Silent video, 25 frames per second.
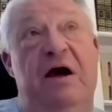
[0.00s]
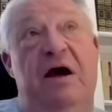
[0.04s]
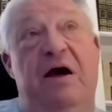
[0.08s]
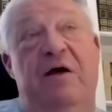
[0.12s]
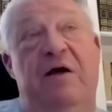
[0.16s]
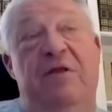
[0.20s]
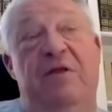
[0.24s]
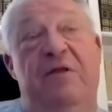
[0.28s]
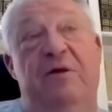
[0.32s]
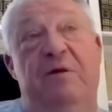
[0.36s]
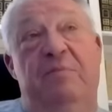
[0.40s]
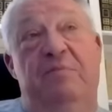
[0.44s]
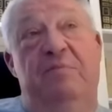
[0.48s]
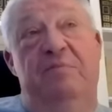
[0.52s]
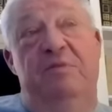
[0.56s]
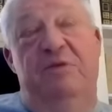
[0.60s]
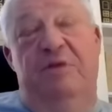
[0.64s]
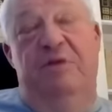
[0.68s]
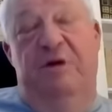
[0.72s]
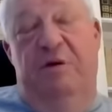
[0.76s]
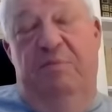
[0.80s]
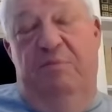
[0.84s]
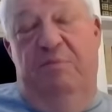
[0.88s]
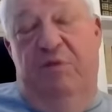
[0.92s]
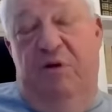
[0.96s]

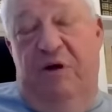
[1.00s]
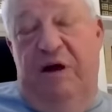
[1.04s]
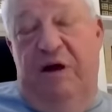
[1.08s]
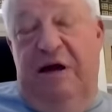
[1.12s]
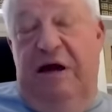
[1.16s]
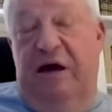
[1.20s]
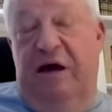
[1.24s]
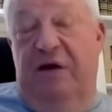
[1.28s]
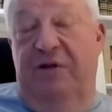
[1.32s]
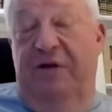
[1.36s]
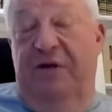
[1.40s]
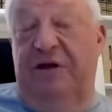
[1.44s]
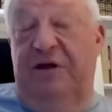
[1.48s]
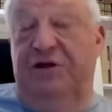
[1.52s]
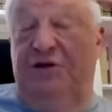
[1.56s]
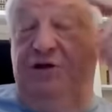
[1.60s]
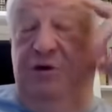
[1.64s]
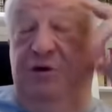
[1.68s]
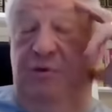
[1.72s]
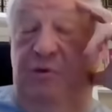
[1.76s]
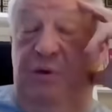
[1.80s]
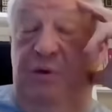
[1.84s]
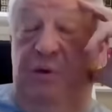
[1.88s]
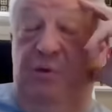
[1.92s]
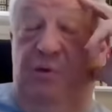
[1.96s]
the book, How Then
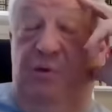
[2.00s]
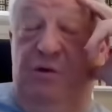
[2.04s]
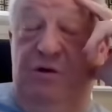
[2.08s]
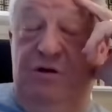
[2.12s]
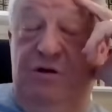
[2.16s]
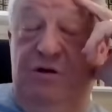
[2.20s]
Should We